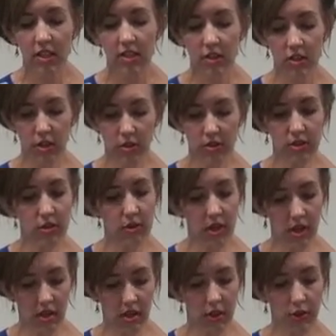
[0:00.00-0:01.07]
to those who
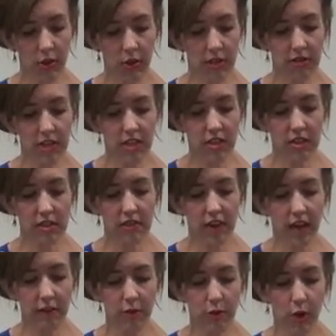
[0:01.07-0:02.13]
hear. Or Ephesians
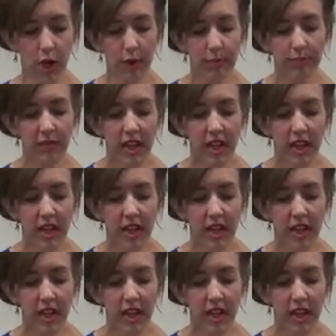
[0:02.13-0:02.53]
5:4.